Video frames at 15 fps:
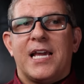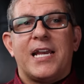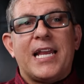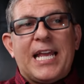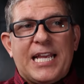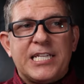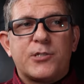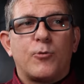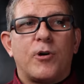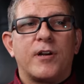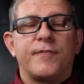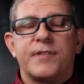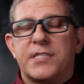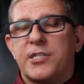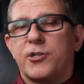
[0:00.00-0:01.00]
And each one
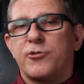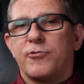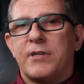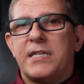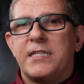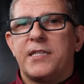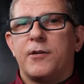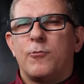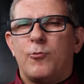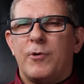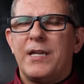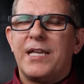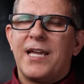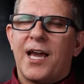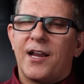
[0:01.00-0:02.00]
of us agreed that
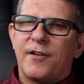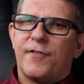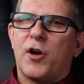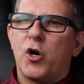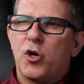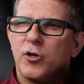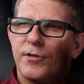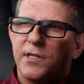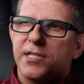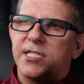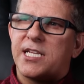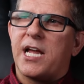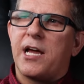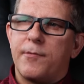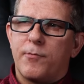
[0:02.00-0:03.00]
we kind of heard the
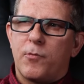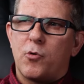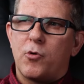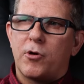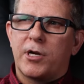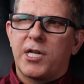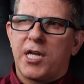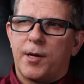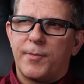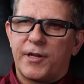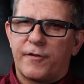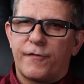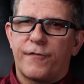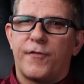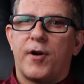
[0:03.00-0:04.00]
sound more
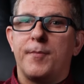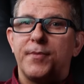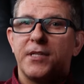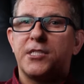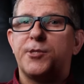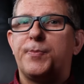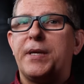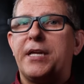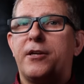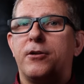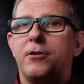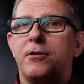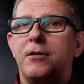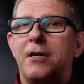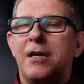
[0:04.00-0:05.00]
coming from the
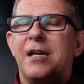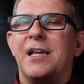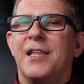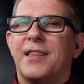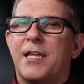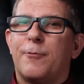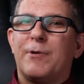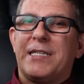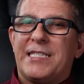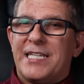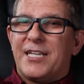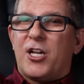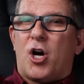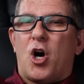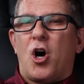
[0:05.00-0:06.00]
speaker than we
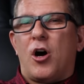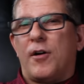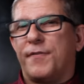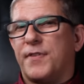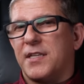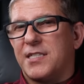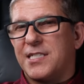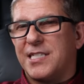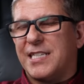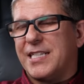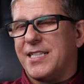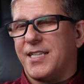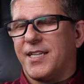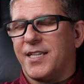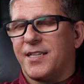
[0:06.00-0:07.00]
did off the
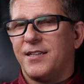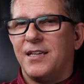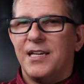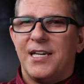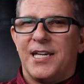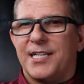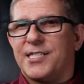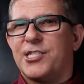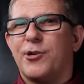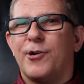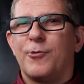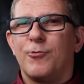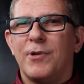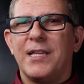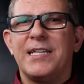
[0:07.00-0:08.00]
ceiling. And so
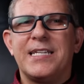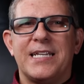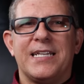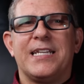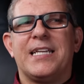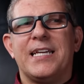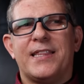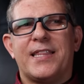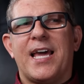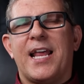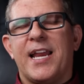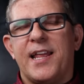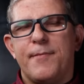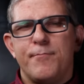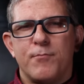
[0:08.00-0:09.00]
it really didn't get
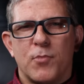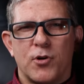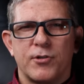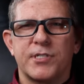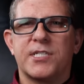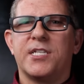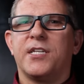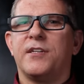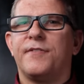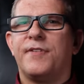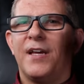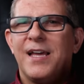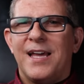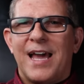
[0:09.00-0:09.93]
that immersive